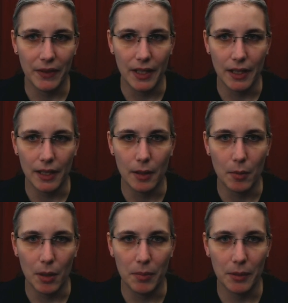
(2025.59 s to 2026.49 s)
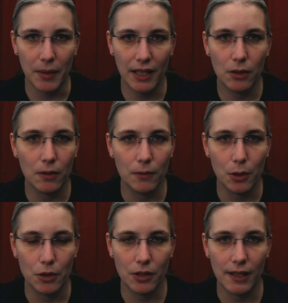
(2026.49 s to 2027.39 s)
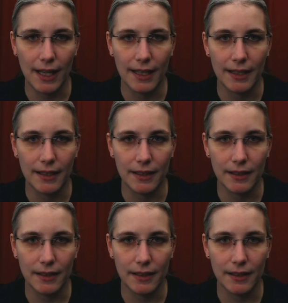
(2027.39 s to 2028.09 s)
yeah a, a big bang conversion like